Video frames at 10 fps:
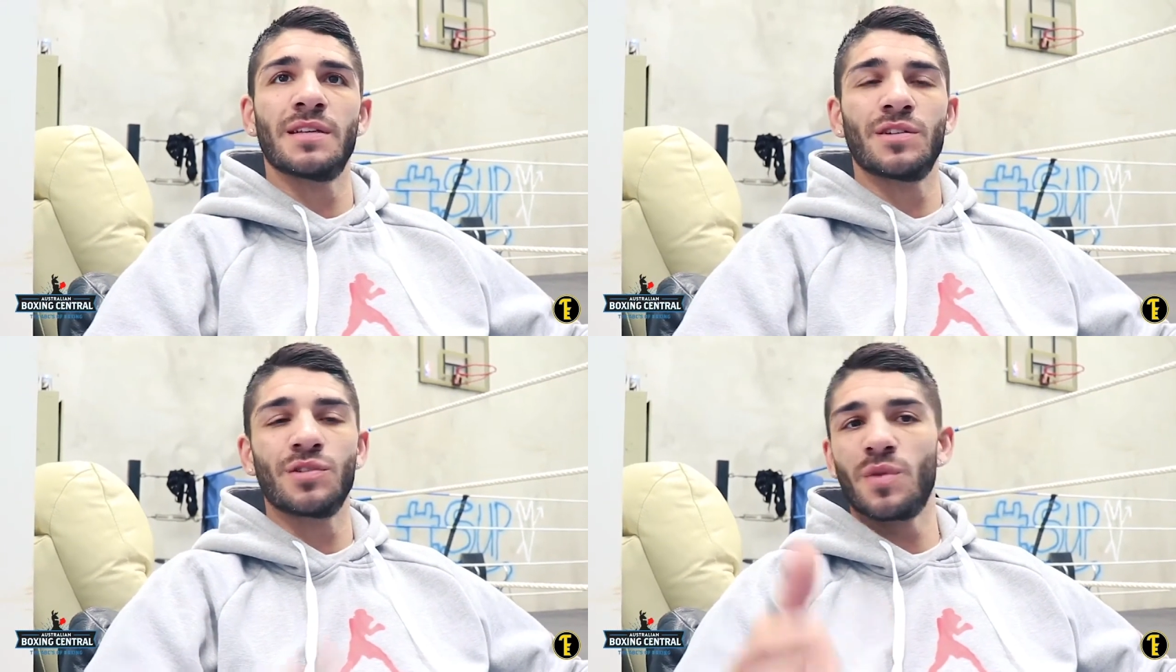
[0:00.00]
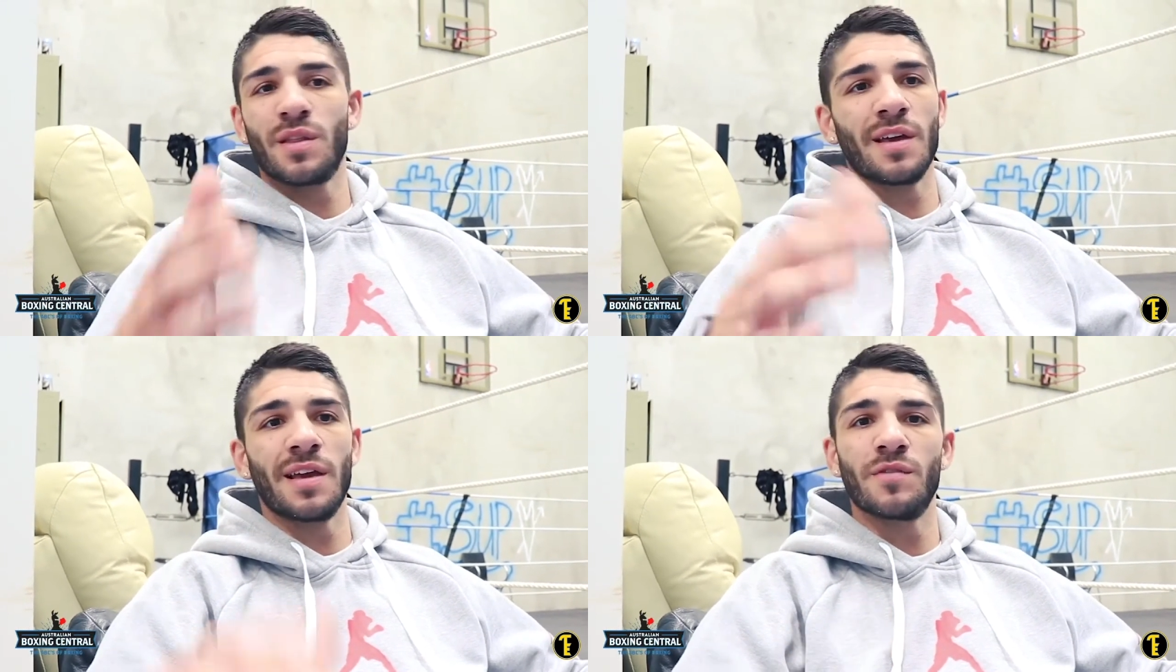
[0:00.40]
So I just want
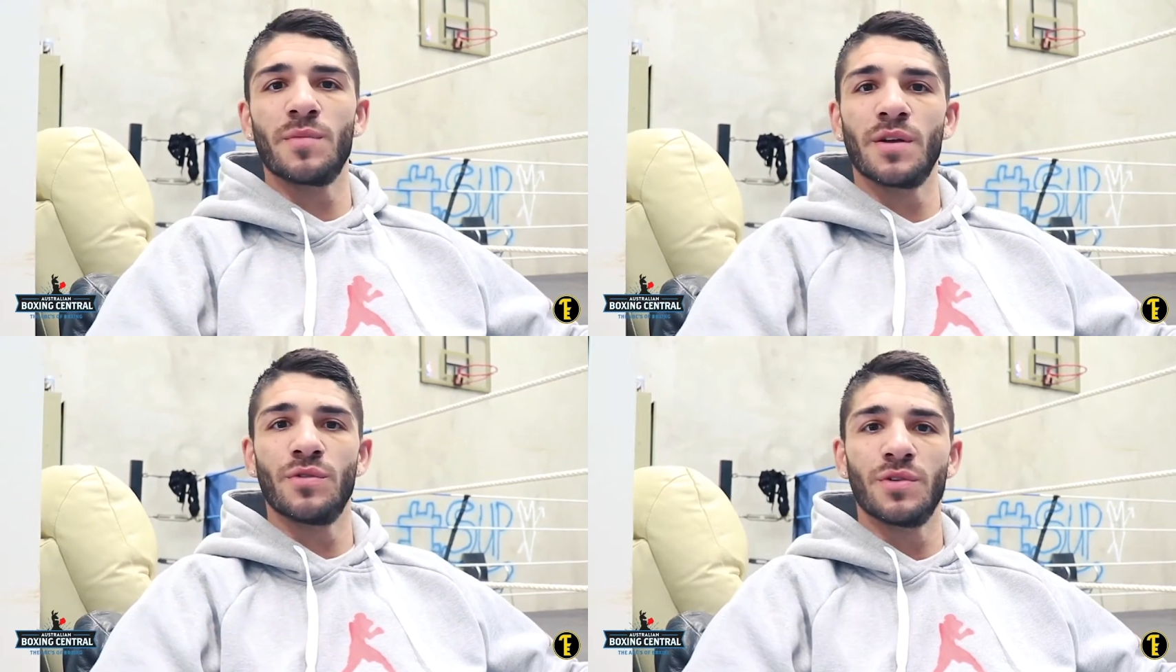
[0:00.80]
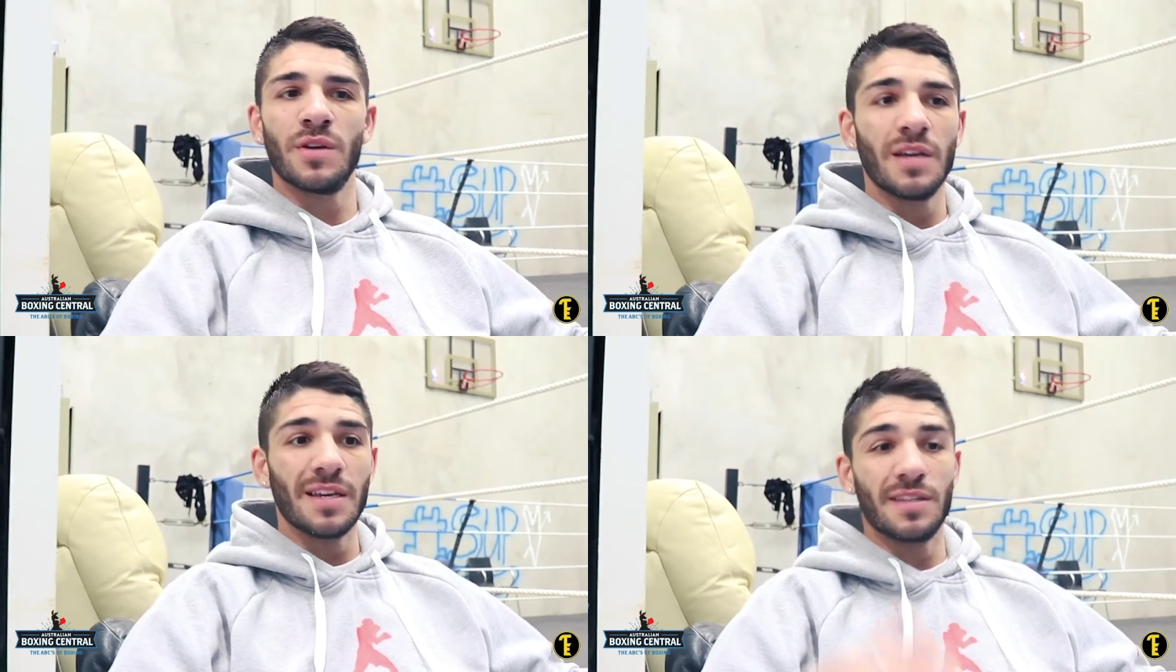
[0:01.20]
to thank everybody who
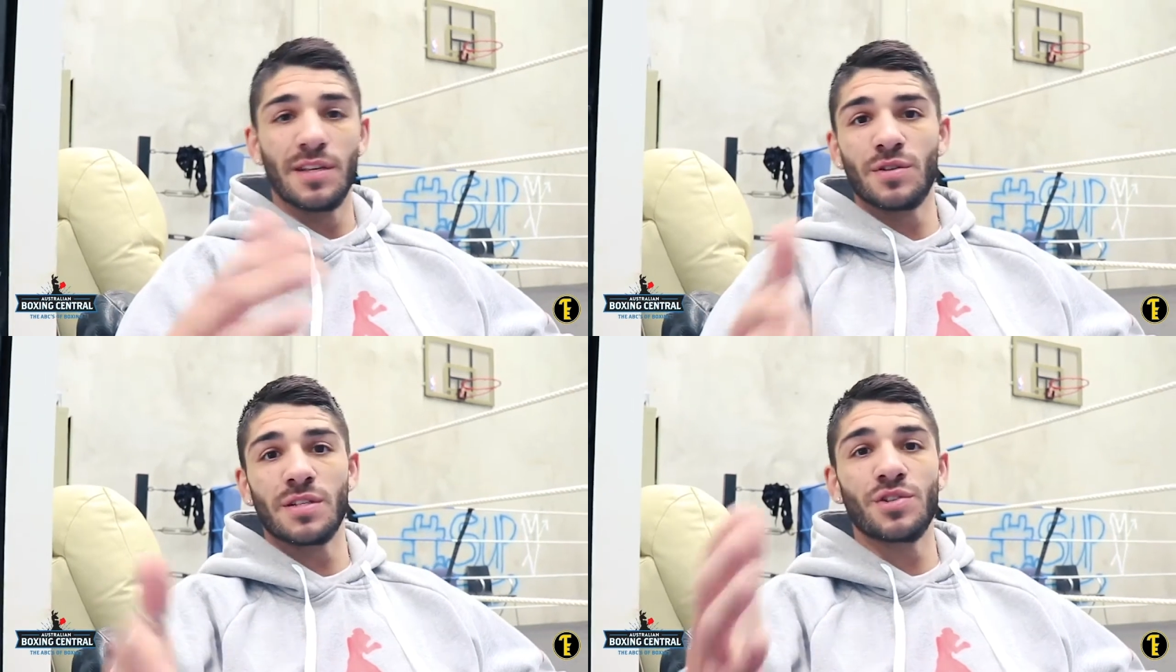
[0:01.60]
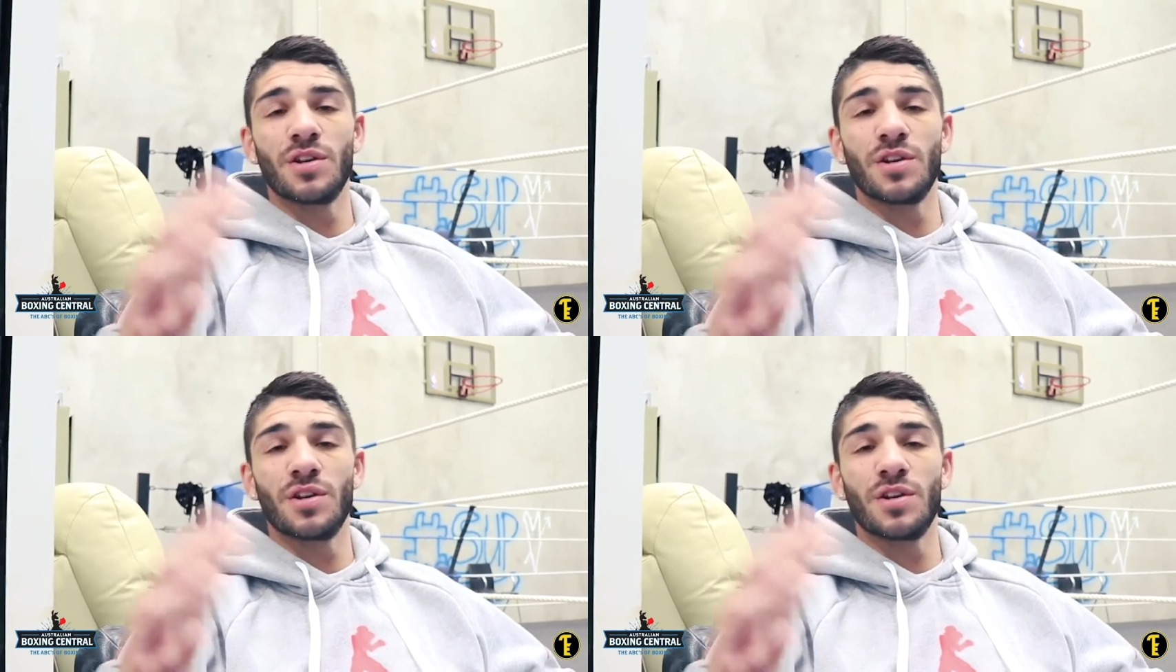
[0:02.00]
continuously